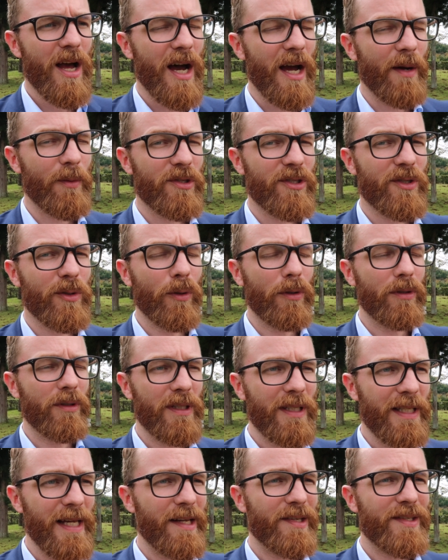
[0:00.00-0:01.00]
I was told,
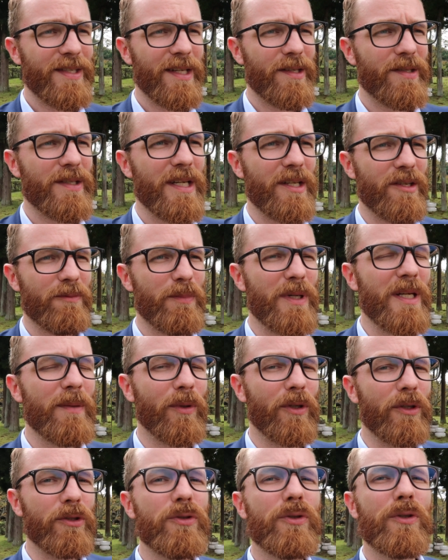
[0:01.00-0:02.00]
yes, yes, yes,
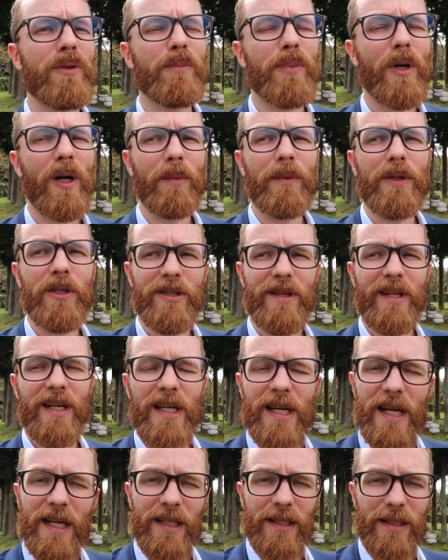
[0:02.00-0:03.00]
people do publish their
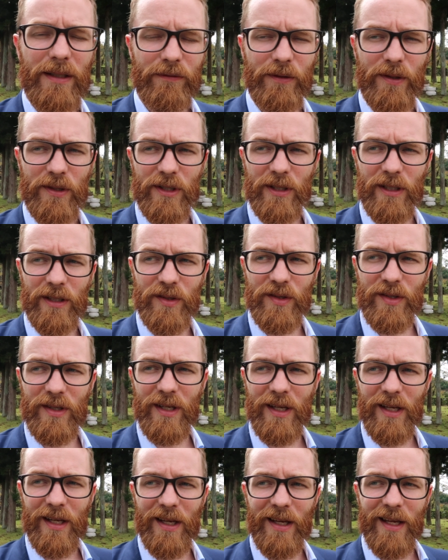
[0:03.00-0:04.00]
negative results
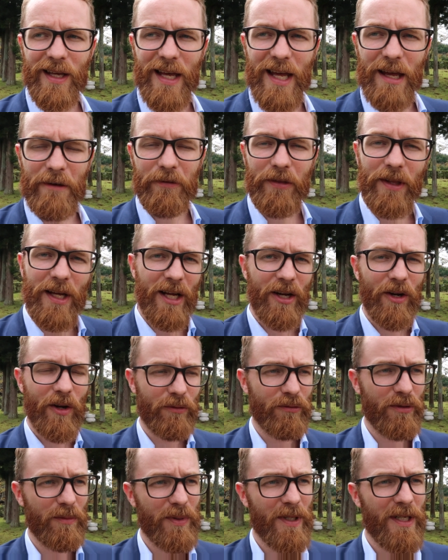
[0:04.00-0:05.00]
if they are
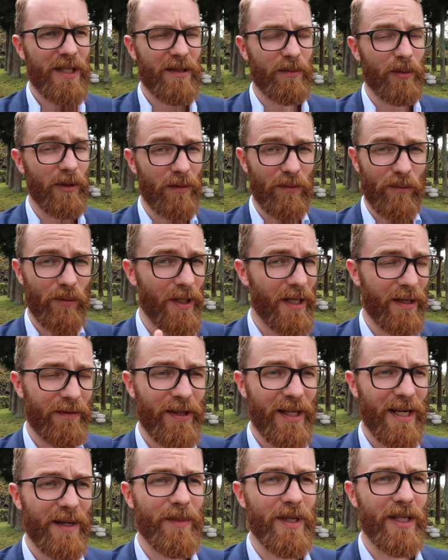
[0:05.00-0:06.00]
not repeatable, whatever
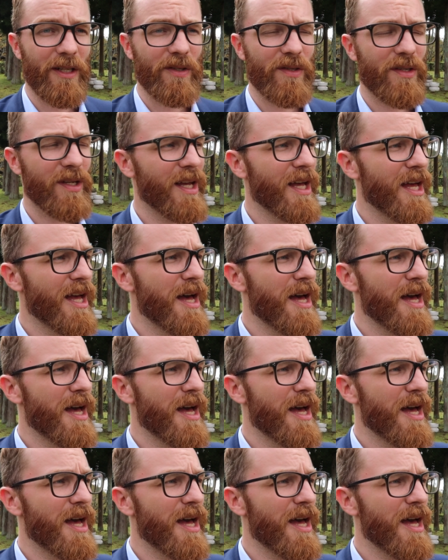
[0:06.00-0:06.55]
that means.